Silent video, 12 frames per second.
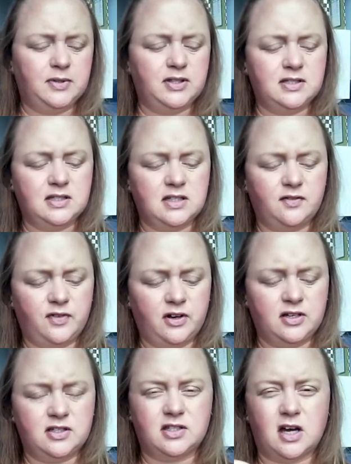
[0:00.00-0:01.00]
but this is a
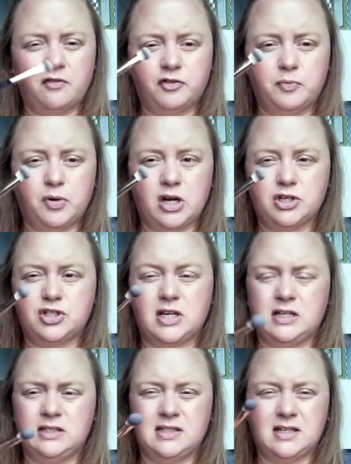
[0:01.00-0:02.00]
very soft brush
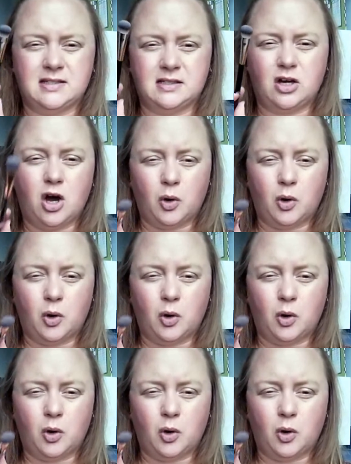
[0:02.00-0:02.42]
and doesn't